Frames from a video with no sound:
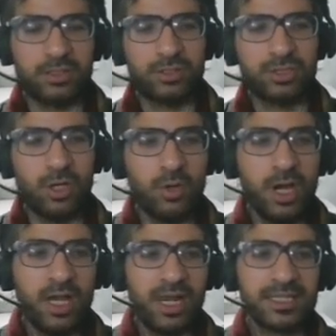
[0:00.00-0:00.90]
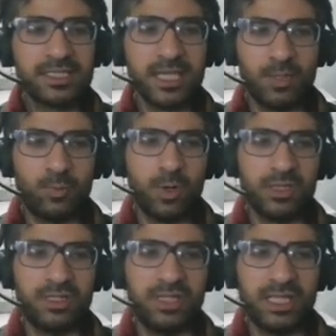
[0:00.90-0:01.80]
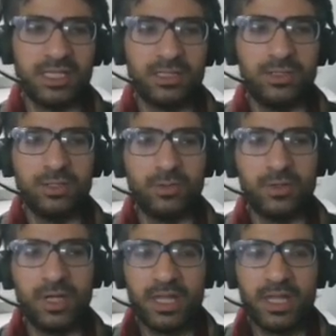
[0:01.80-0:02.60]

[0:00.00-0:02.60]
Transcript: So let's see, what did it do?